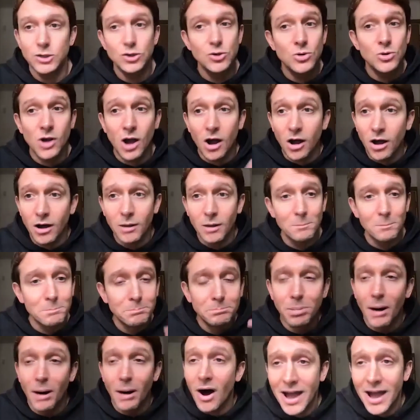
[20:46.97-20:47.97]
You can't
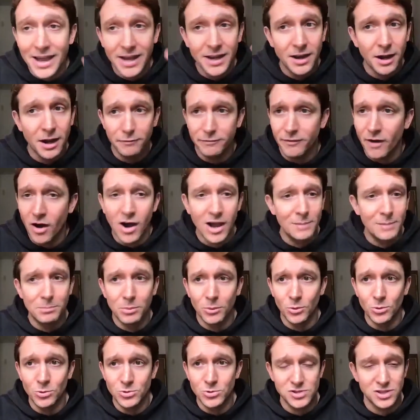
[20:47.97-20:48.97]
buy enough
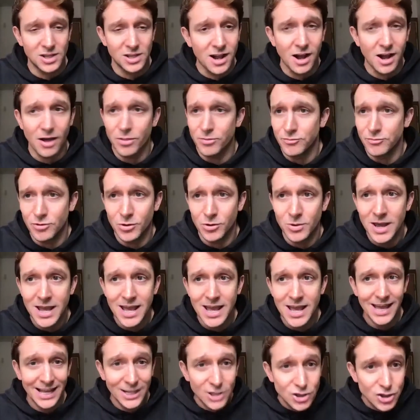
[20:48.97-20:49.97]
eyeballs to cut through.
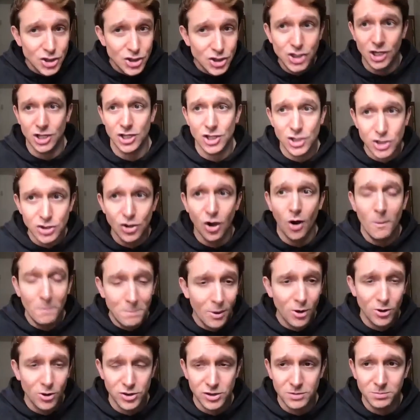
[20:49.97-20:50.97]
It's just not
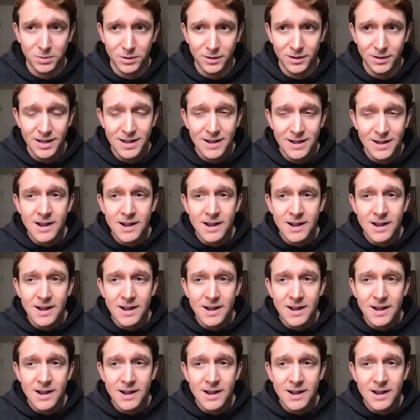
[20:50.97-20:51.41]
possible.